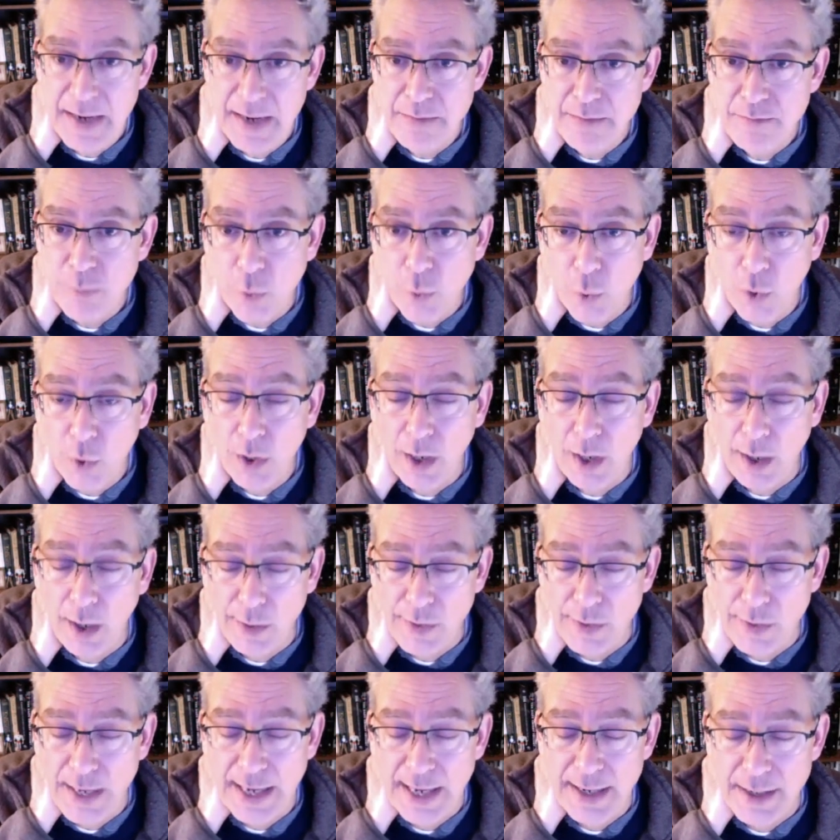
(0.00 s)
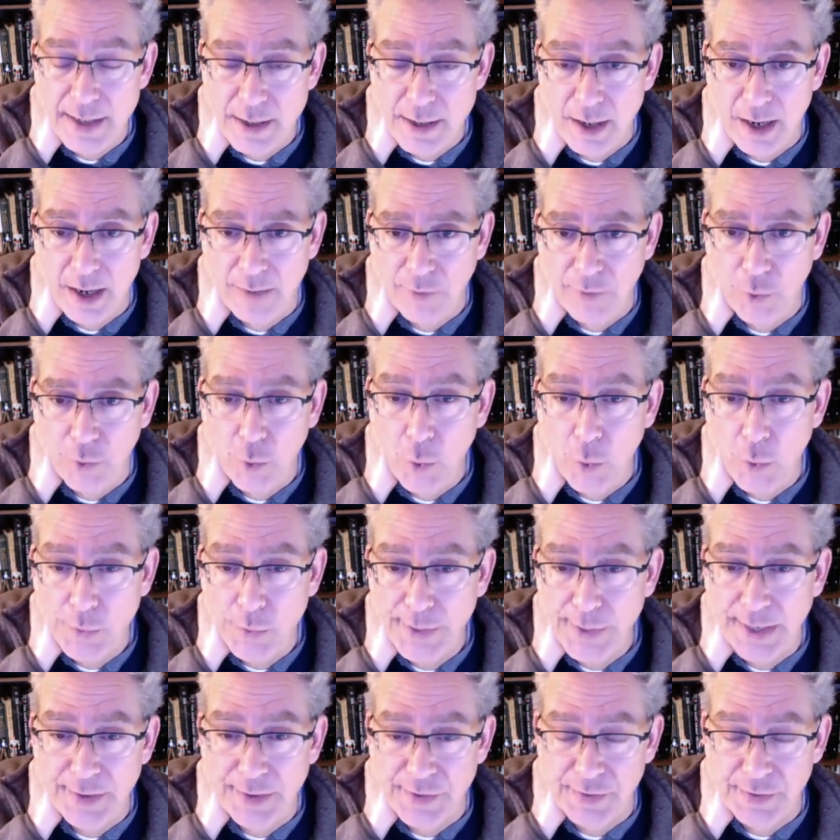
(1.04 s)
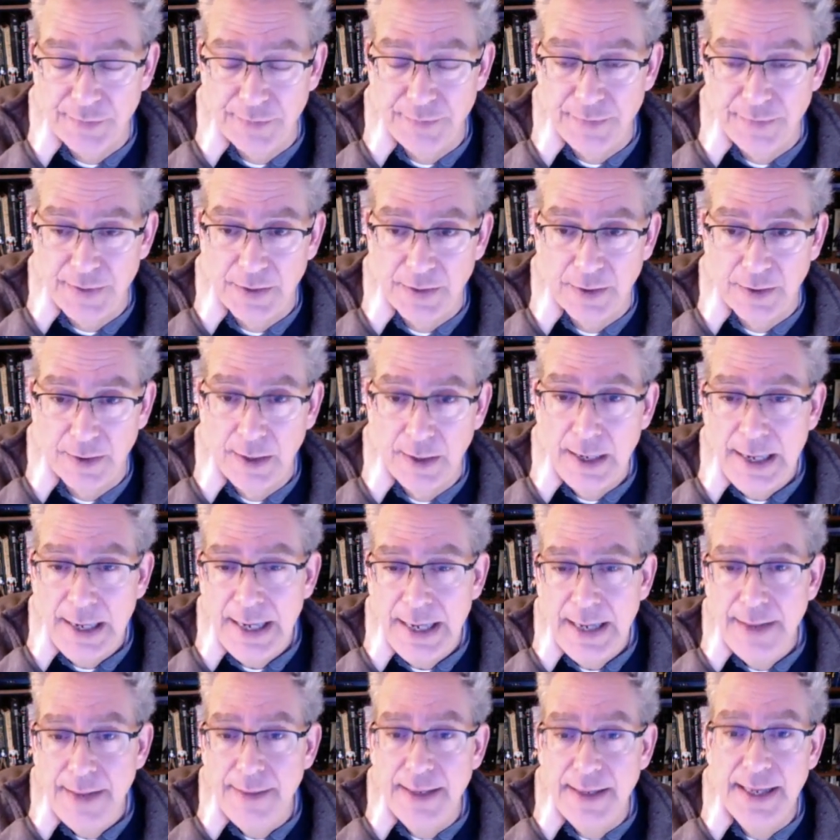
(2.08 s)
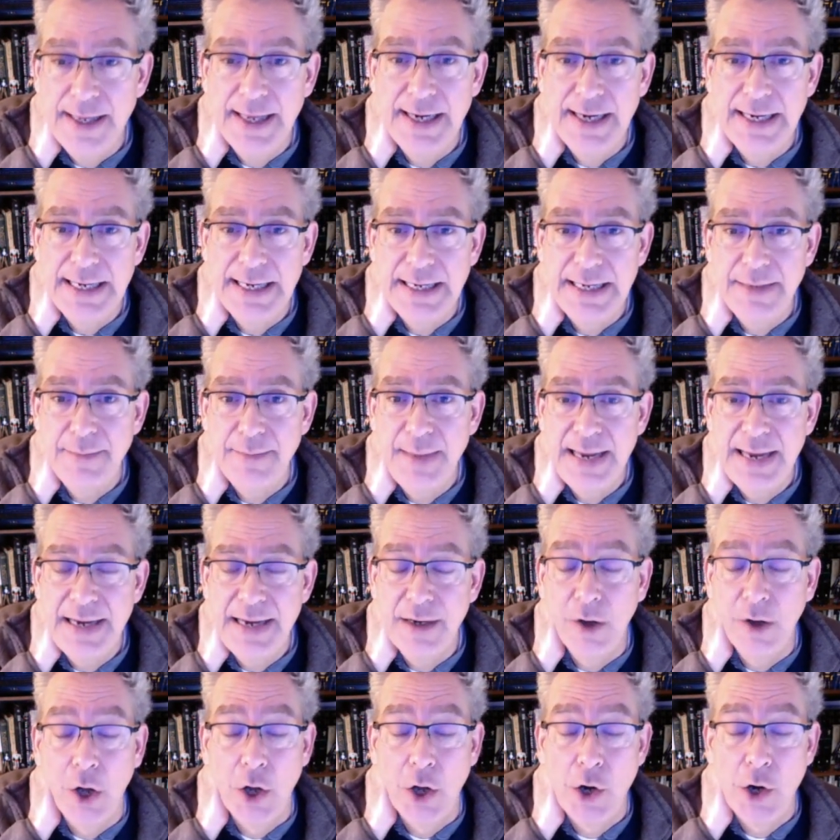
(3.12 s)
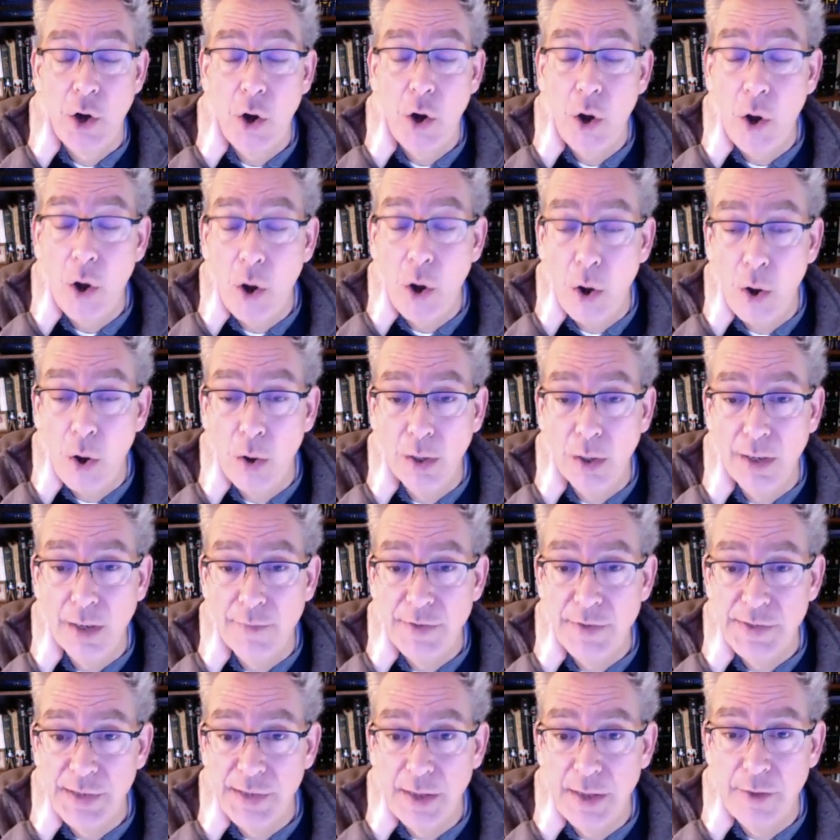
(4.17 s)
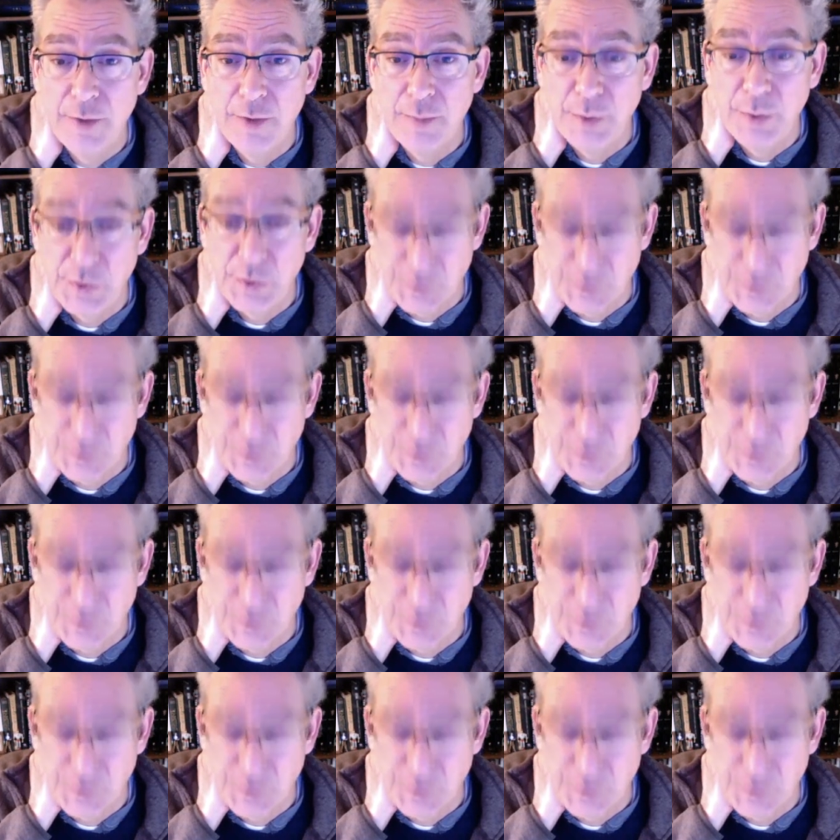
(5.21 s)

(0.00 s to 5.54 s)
more on that novel, Old House of Fear, than he made on all of his other books